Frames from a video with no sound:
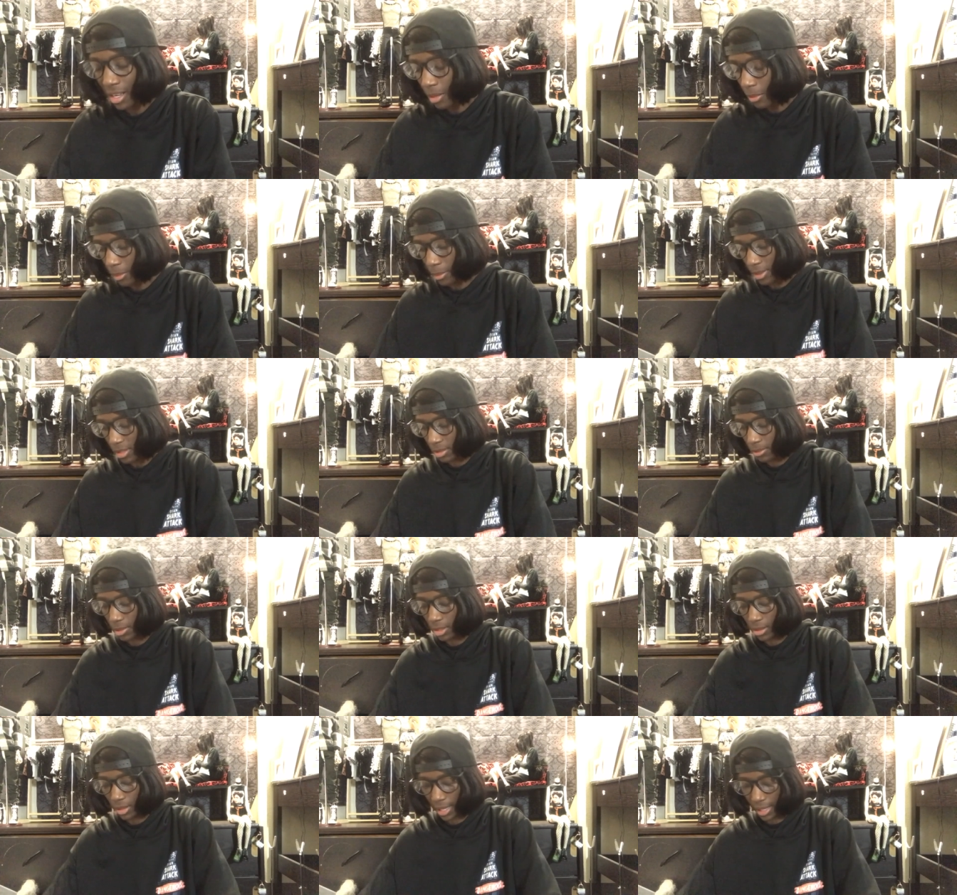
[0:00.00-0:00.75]
a couple months
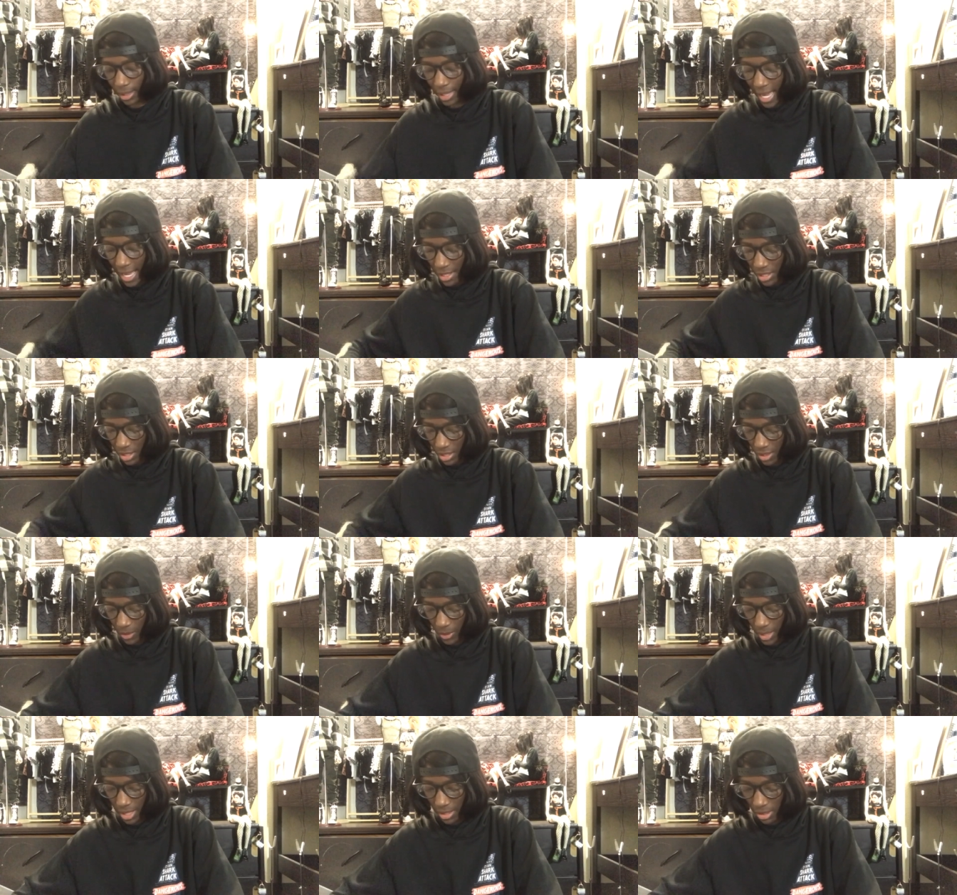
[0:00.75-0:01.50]
ago, like last
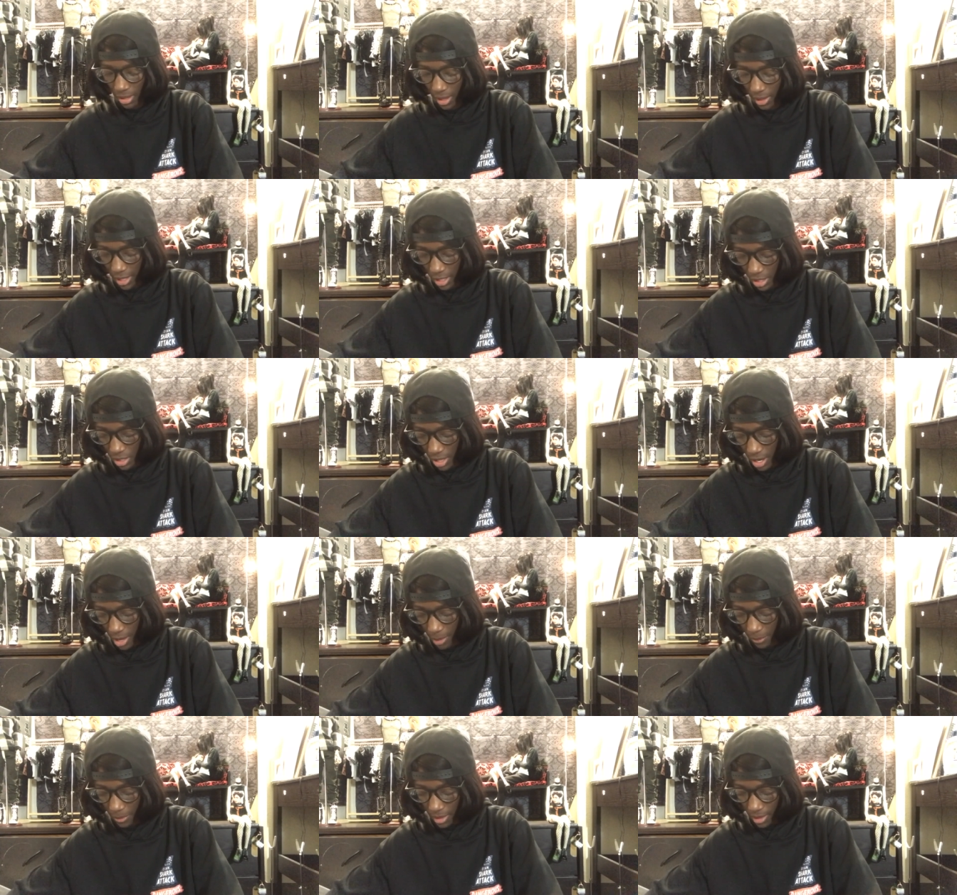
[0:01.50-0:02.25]
year when I saw that
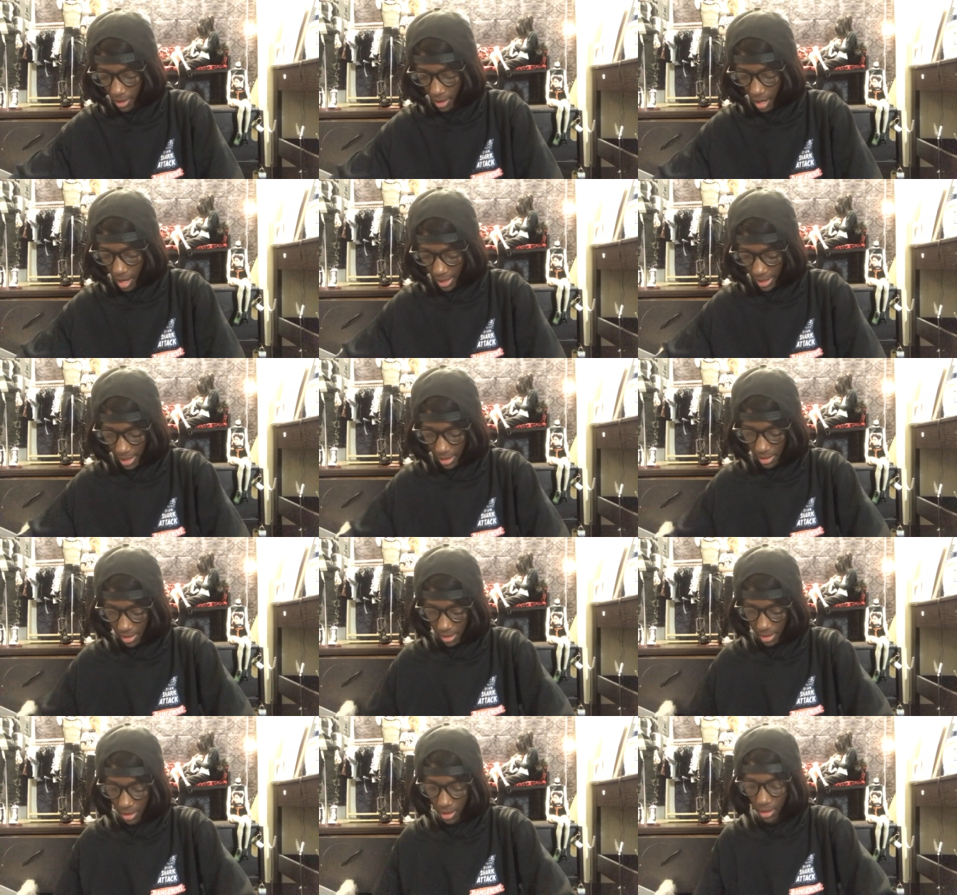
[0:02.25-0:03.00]
shop on
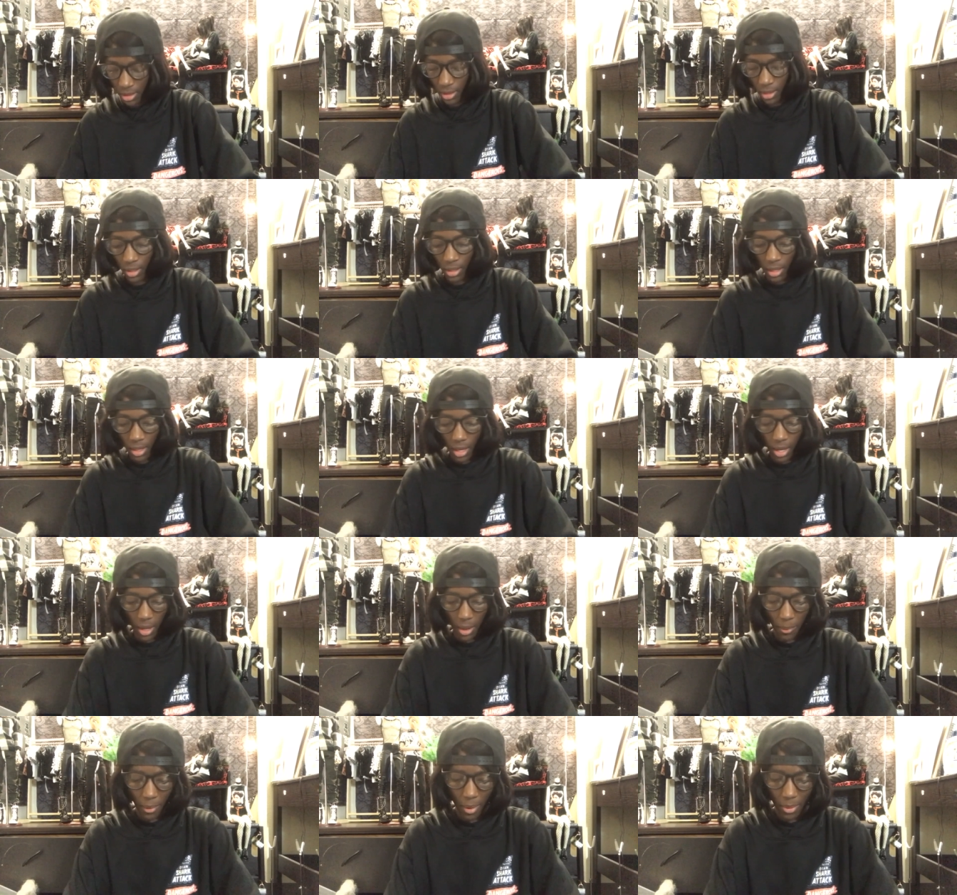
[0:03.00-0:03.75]
Etsy,
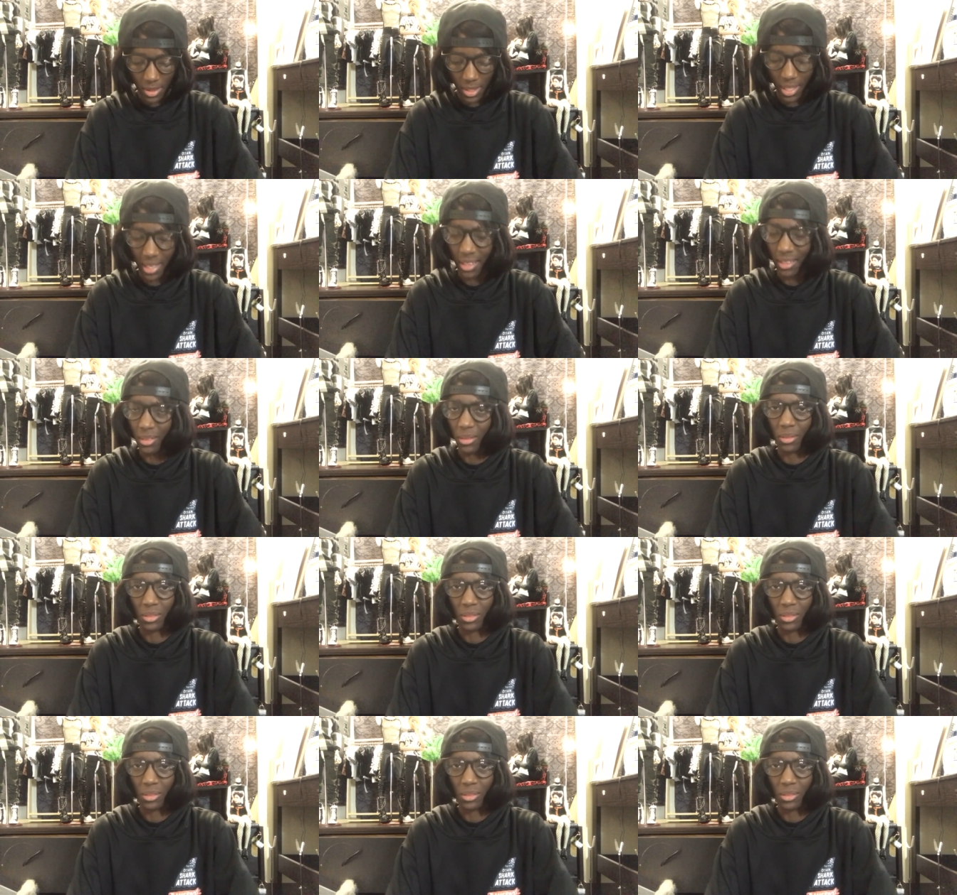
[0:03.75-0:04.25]
um, I was like,